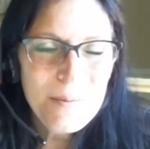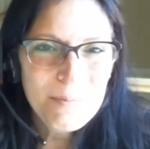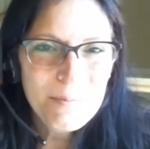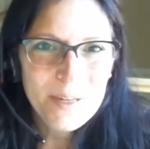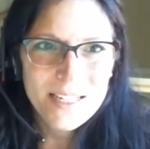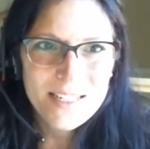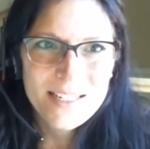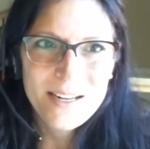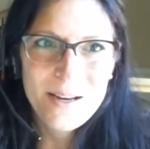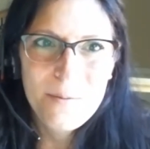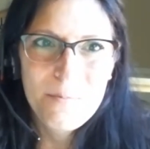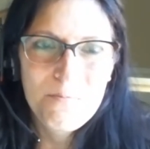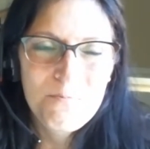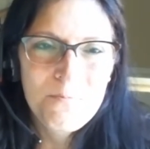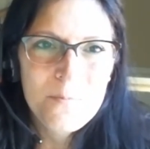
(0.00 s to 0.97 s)
but
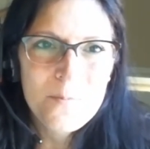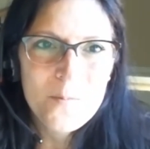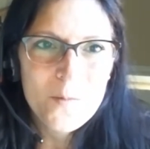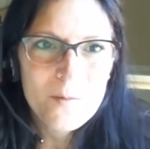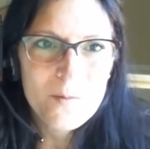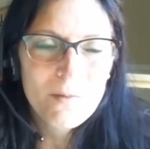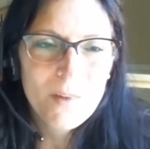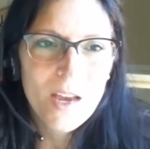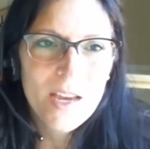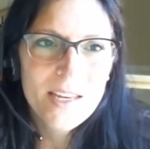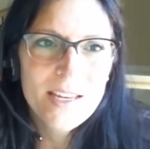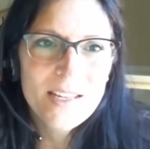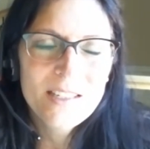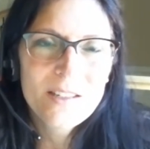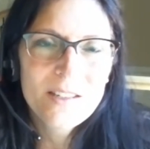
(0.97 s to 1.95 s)
I
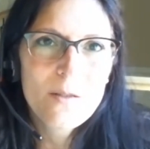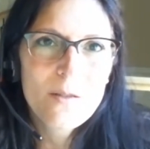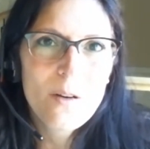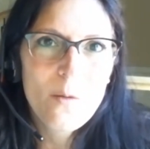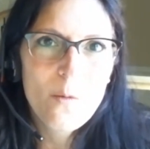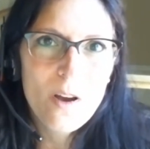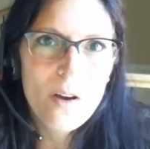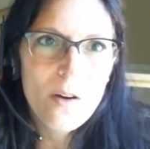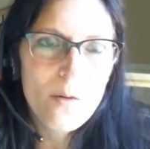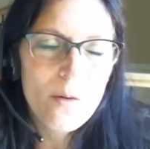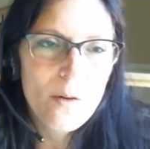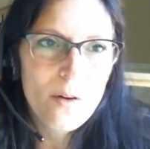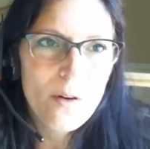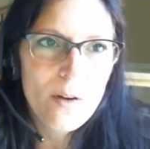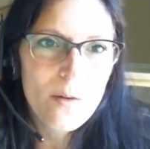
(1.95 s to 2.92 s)
guess
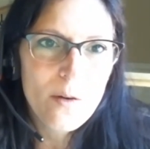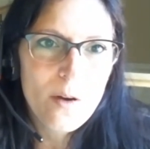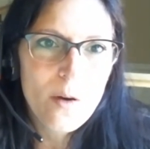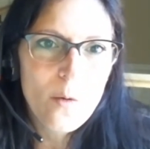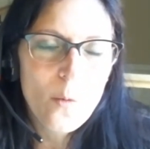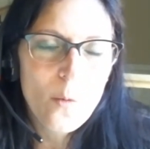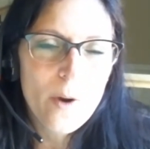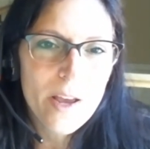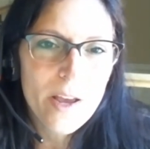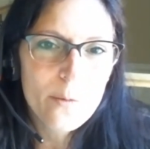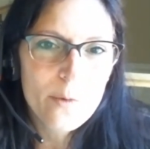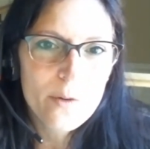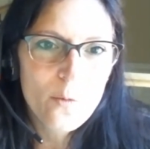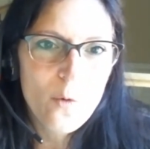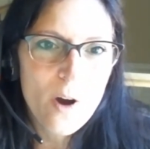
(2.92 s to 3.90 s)
what I
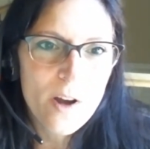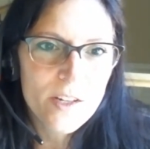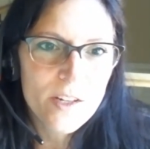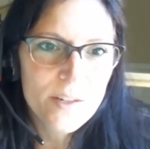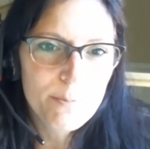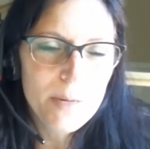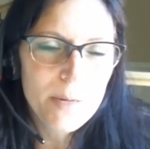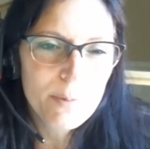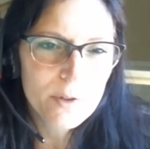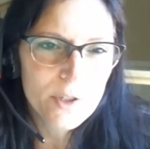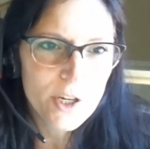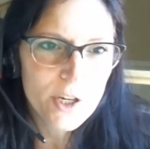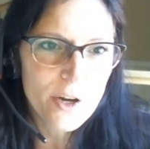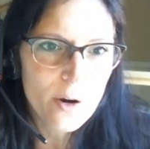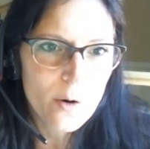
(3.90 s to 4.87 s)
would want people
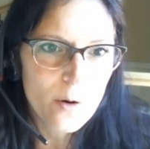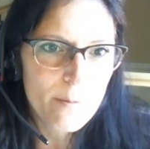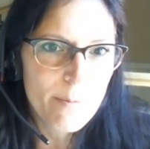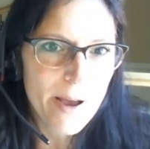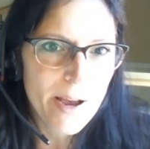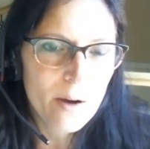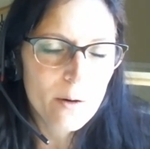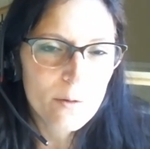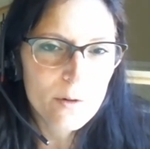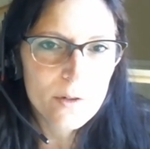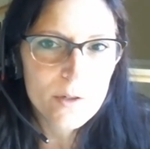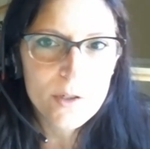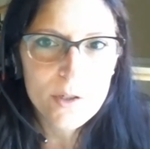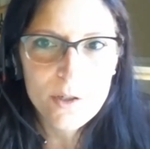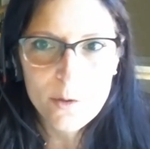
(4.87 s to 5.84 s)
to know about
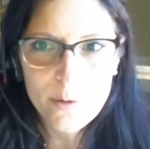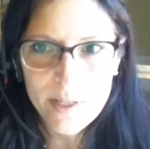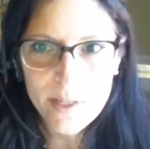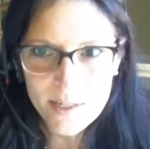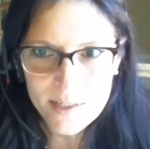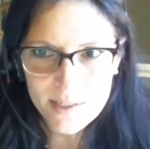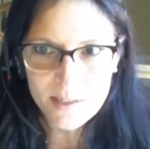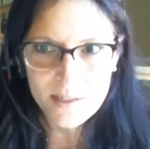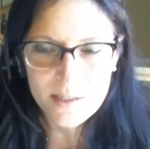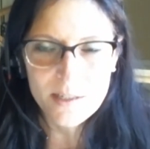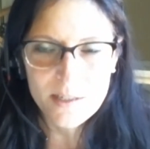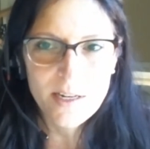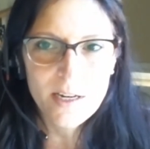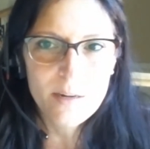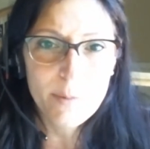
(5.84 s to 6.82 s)
doing this as a
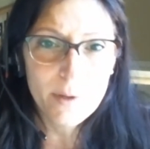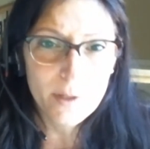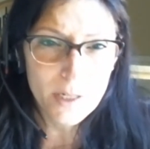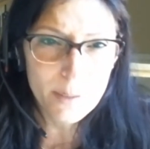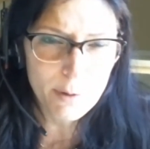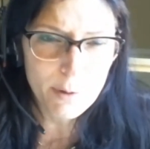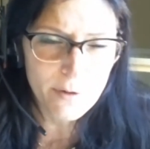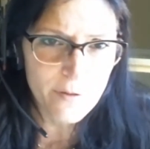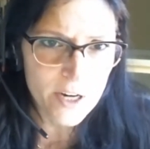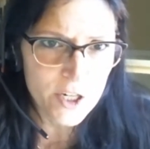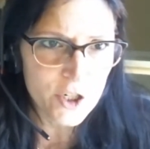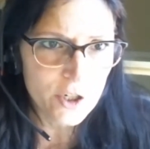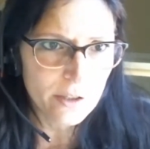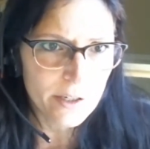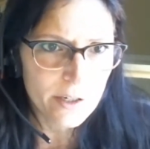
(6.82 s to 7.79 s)
sustainability
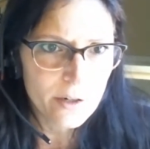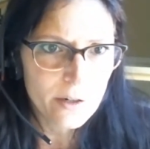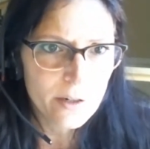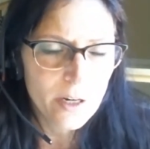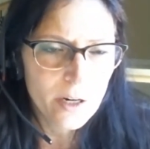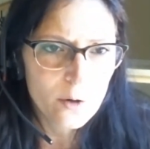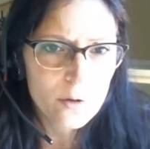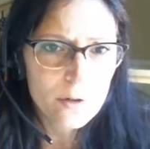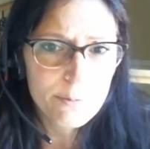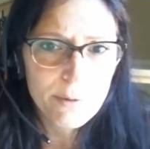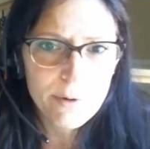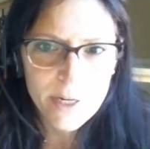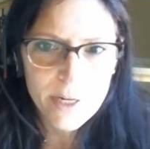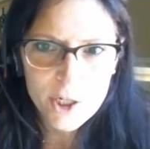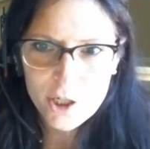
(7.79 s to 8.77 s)
professional in a
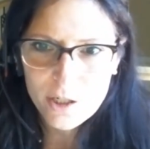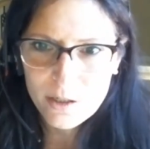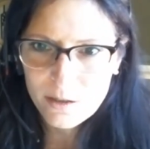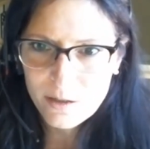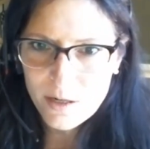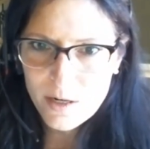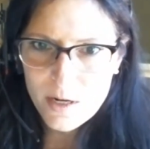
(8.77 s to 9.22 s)
corporation,